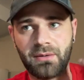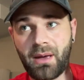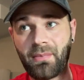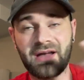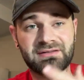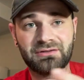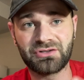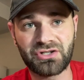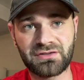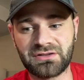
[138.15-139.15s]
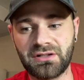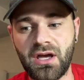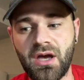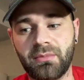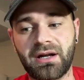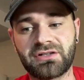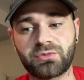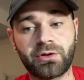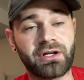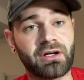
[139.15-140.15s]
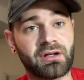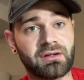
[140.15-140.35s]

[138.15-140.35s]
My mind's still adjusted, but I just wanted